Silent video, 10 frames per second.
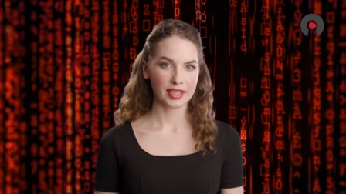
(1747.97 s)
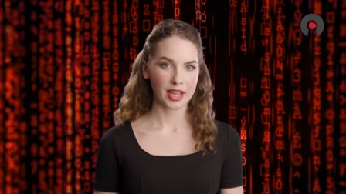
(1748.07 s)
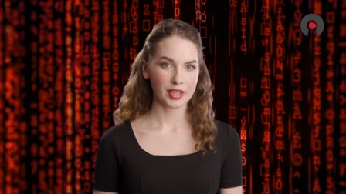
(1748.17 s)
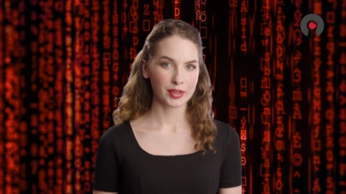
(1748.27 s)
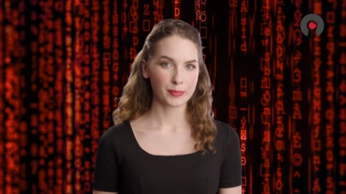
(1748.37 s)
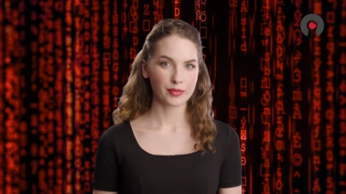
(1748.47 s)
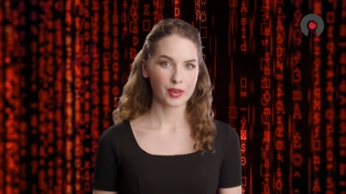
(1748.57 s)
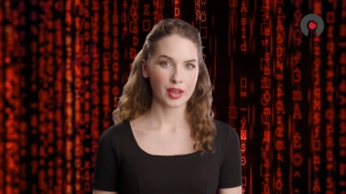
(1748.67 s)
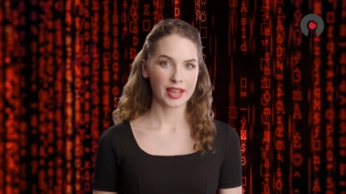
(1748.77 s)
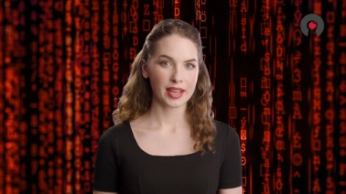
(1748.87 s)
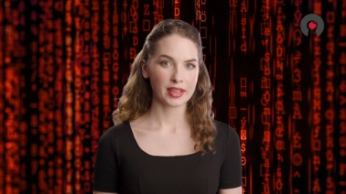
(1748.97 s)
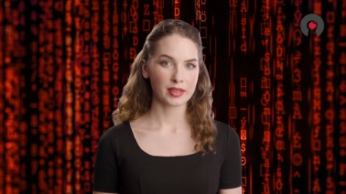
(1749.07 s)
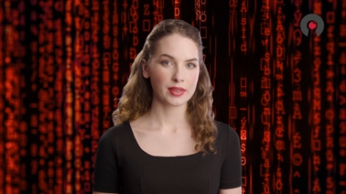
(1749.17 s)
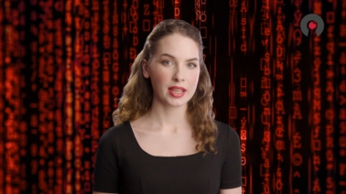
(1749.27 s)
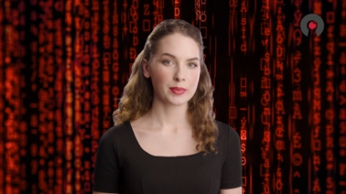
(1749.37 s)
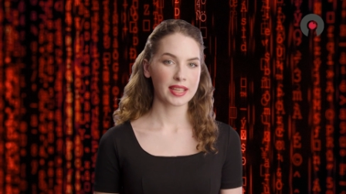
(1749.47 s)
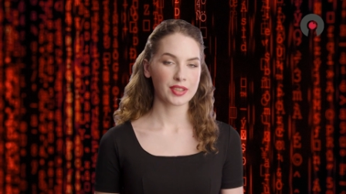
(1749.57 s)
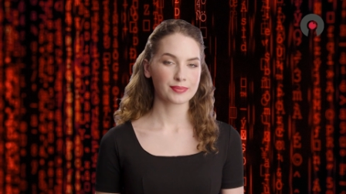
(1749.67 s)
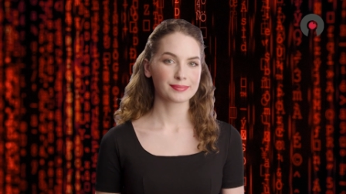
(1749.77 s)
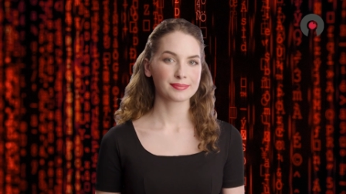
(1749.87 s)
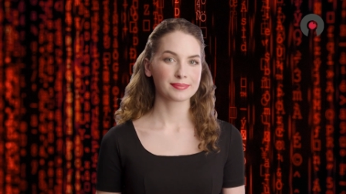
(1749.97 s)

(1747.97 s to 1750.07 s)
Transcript: attacks before they can do damage.